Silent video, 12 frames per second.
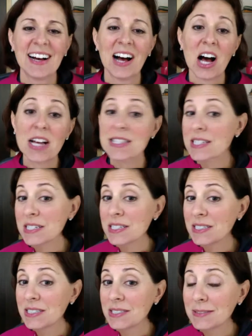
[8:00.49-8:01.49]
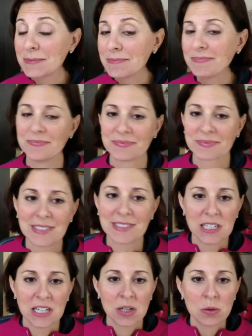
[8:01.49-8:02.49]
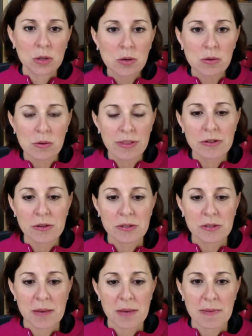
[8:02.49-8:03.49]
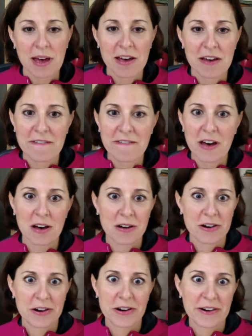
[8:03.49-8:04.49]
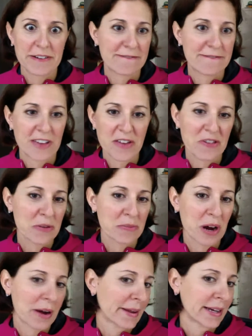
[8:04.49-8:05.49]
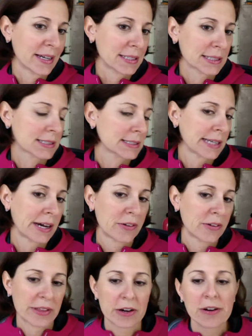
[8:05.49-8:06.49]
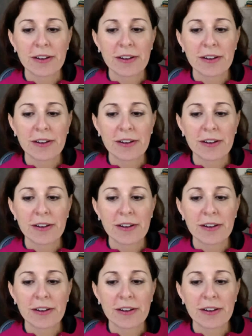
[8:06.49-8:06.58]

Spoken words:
Awesome. Well, cool. Well, those are some of our favorite products out there.